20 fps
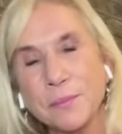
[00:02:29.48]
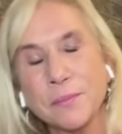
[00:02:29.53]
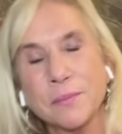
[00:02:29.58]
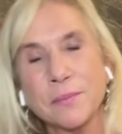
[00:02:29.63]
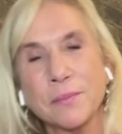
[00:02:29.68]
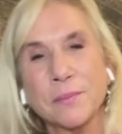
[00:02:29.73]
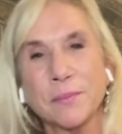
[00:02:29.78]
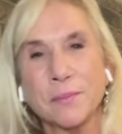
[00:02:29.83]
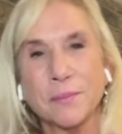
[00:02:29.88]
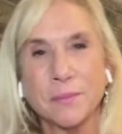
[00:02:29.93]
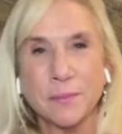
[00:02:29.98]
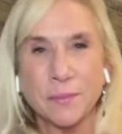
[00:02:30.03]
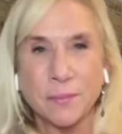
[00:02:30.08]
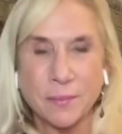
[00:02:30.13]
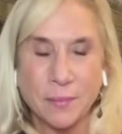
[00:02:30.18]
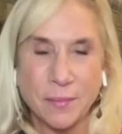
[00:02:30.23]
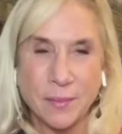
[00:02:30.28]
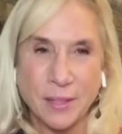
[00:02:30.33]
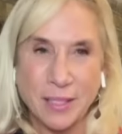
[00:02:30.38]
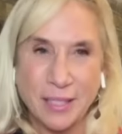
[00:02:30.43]

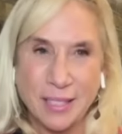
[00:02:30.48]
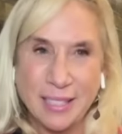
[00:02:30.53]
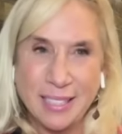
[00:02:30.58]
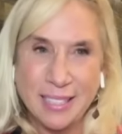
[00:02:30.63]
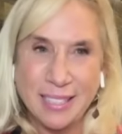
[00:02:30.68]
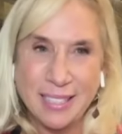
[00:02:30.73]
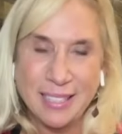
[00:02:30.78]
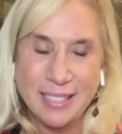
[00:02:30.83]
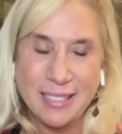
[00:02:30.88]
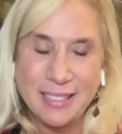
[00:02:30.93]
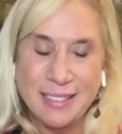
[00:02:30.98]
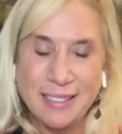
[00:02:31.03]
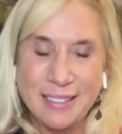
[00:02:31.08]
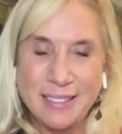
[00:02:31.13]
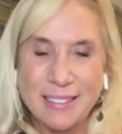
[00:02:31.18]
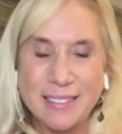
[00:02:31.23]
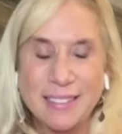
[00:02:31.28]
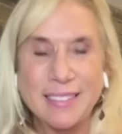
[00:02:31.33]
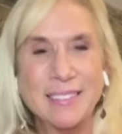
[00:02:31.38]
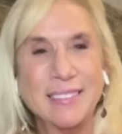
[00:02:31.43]

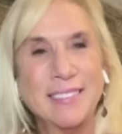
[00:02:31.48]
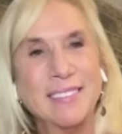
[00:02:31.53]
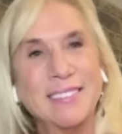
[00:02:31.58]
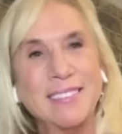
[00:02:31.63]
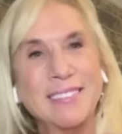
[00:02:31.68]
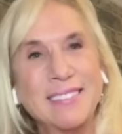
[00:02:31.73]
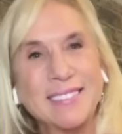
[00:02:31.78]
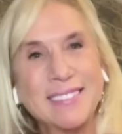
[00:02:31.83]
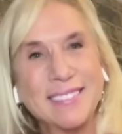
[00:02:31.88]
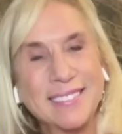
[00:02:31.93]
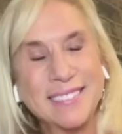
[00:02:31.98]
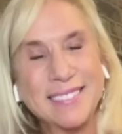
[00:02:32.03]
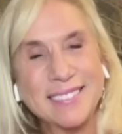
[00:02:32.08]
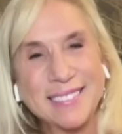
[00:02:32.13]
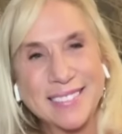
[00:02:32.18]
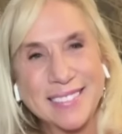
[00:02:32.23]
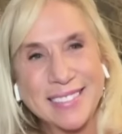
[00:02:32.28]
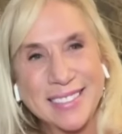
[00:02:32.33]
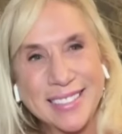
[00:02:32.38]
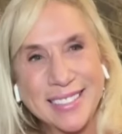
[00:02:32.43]

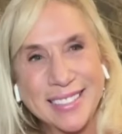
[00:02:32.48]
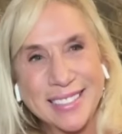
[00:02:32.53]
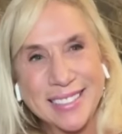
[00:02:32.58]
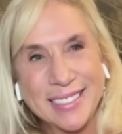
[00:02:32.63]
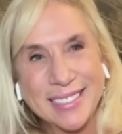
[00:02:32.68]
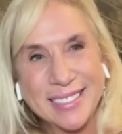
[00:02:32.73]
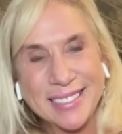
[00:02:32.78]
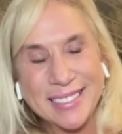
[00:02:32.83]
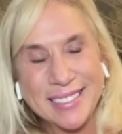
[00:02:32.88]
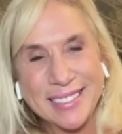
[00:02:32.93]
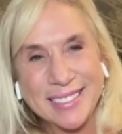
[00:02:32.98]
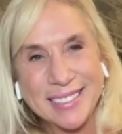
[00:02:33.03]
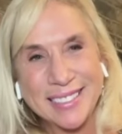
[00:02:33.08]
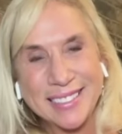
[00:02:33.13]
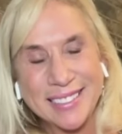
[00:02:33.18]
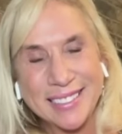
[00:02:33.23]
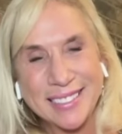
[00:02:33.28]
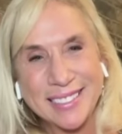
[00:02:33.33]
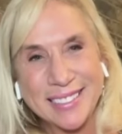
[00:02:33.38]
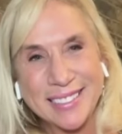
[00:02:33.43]

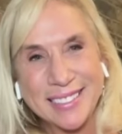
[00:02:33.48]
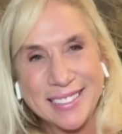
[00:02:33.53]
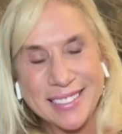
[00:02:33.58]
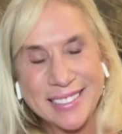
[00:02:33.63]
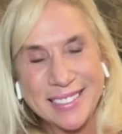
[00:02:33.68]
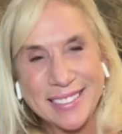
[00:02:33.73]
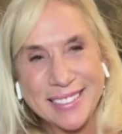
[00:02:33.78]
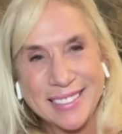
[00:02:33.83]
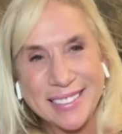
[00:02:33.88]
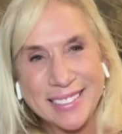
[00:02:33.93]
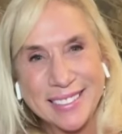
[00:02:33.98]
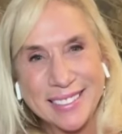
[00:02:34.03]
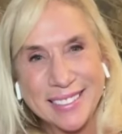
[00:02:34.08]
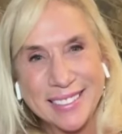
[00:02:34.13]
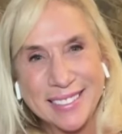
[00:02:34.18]
The person shown says nothing.